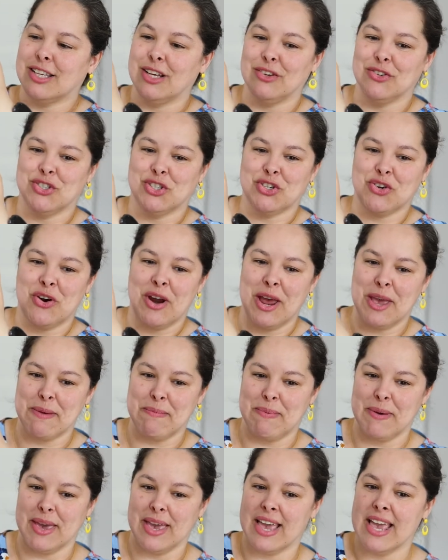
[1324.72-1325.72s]

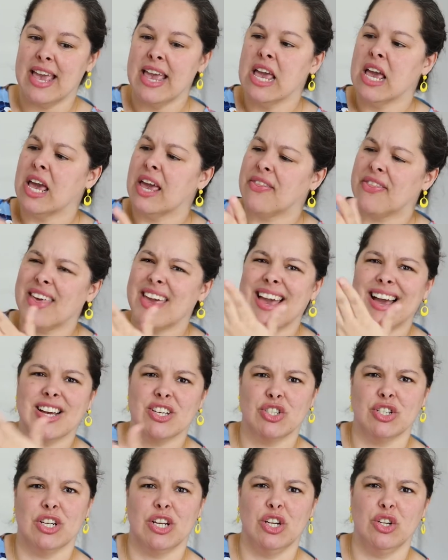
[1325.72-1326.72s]
self-striping and they
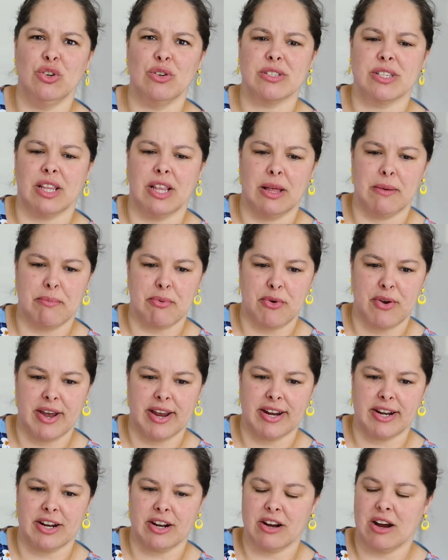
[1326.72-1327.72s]
actually look a lot
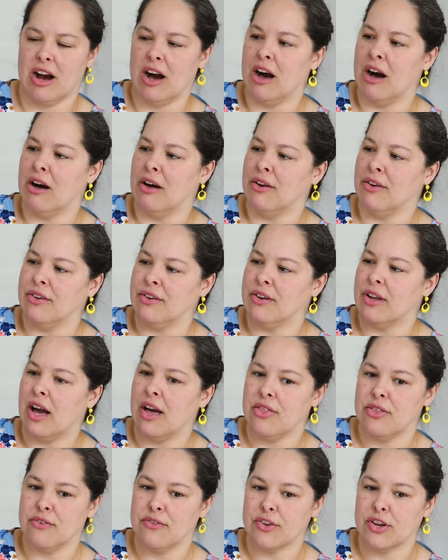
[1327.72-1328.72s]
brighter on,
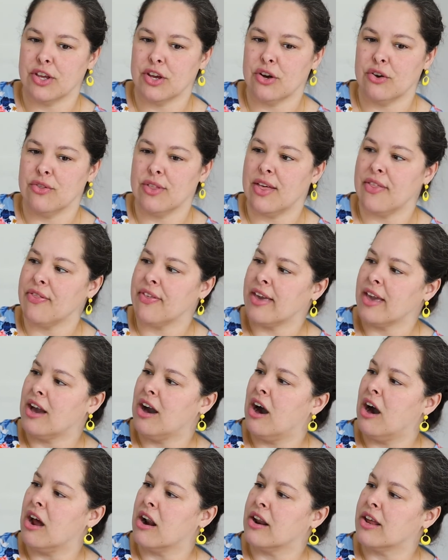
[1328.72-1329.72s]
on the video than they
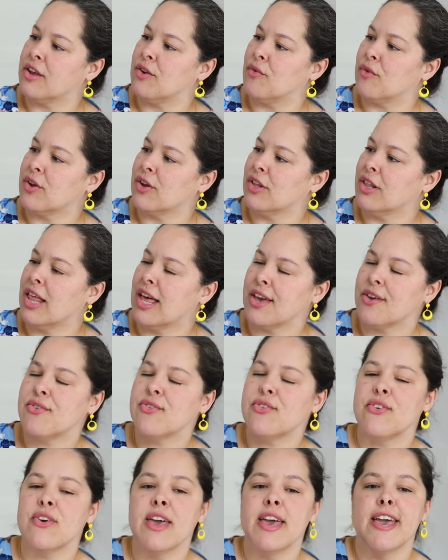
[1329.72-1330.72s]
are in real
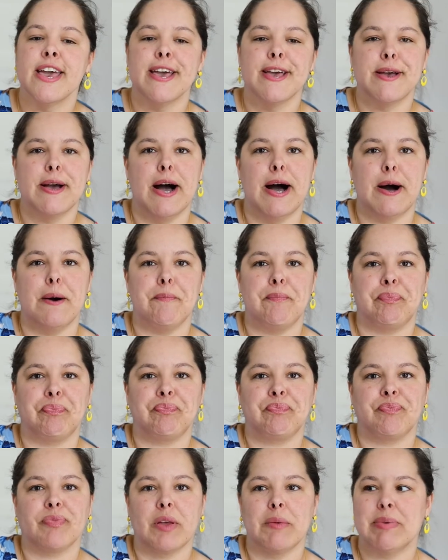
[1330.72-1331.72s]
life. Um,
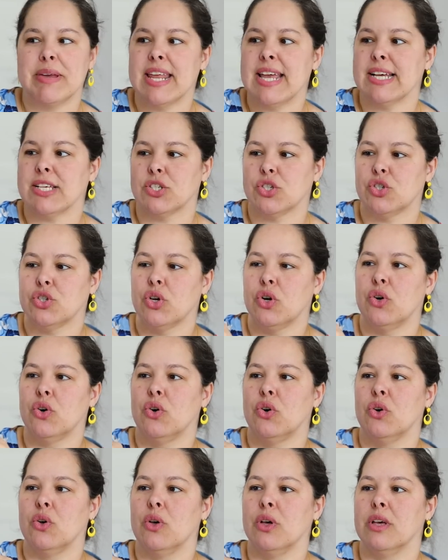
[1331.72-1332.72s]
but yeah,
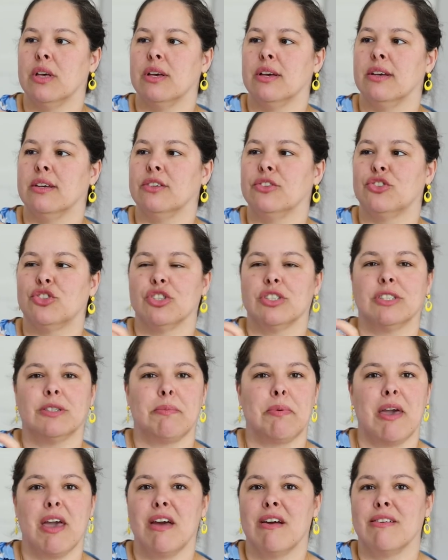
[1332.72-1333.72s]
so just
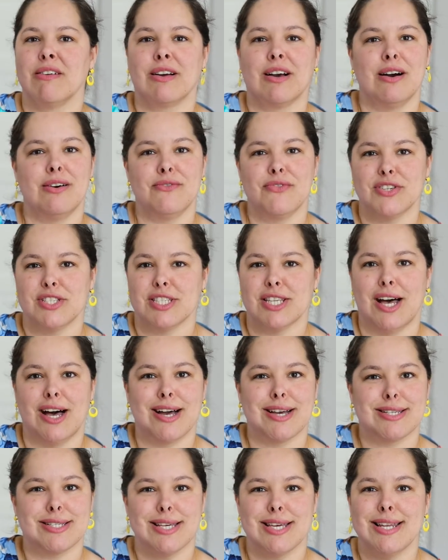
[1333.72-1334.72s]
a pair of comfy
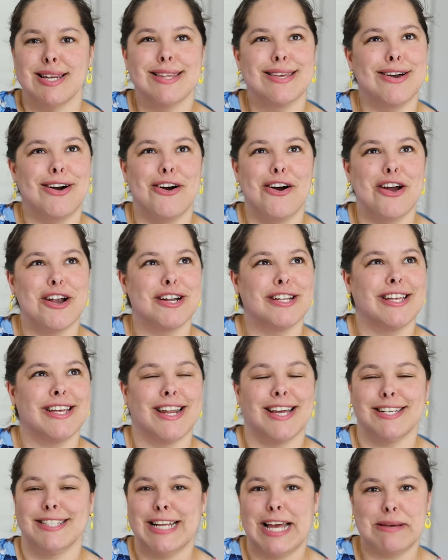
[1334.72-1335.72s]
socks in yarn
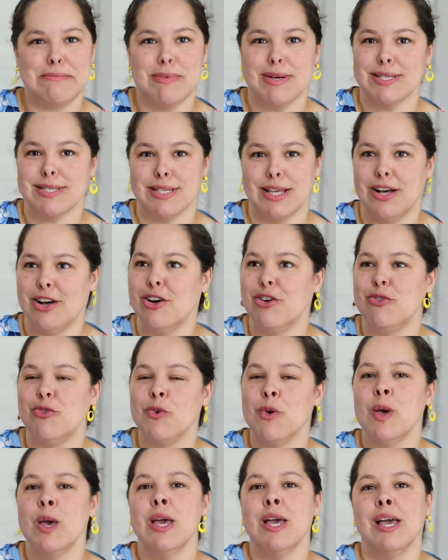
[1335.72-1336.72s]
that I dyed
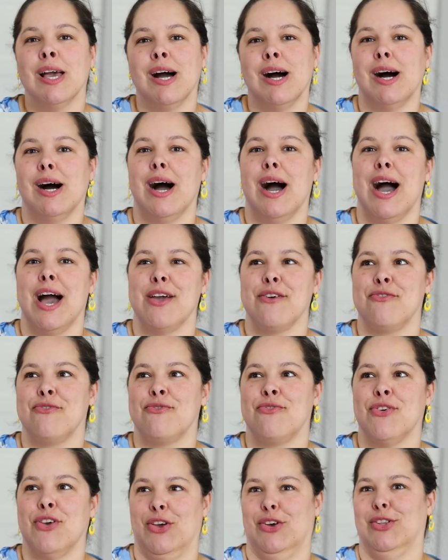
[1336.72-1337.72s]
myself, uh, I
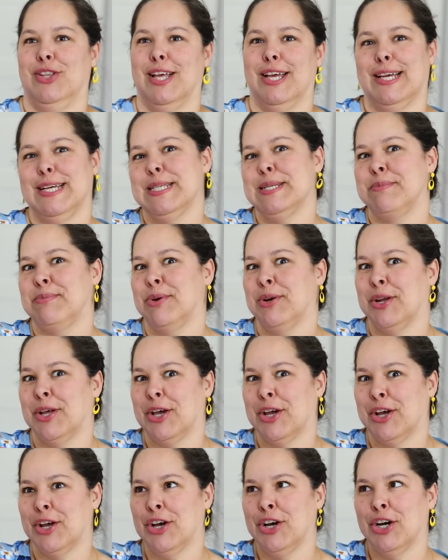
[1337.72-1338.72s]
feel like it's a
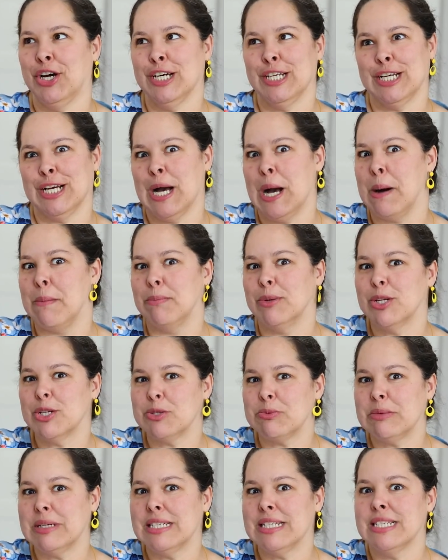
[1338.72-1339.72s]
pretty good
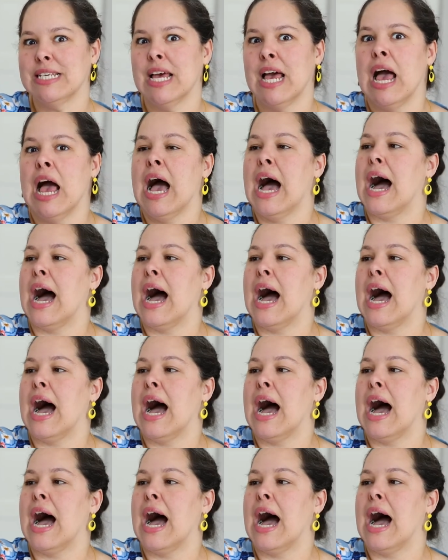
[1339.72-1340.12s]
accomplishment.